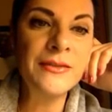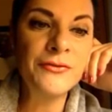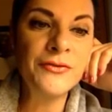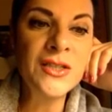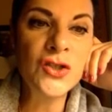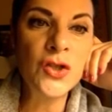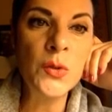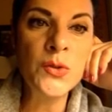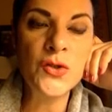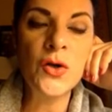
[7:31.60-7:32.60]
if this
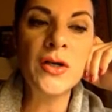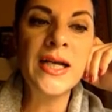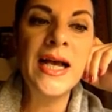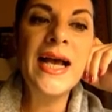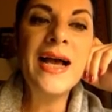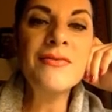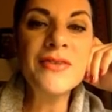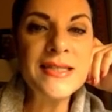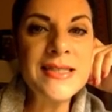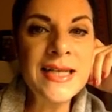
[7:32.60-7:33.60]
goes wrong.
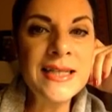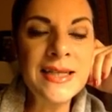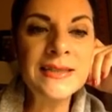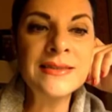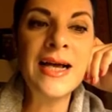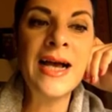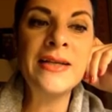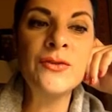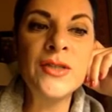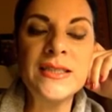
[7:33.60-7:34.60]
Having said that,
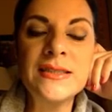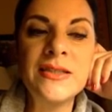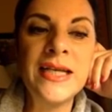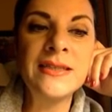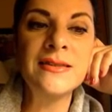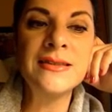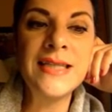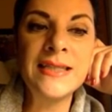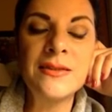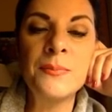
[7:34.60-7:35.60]
I reiterate
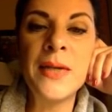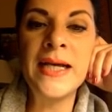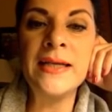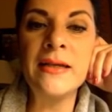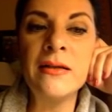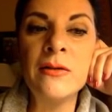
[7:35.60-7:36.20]
that my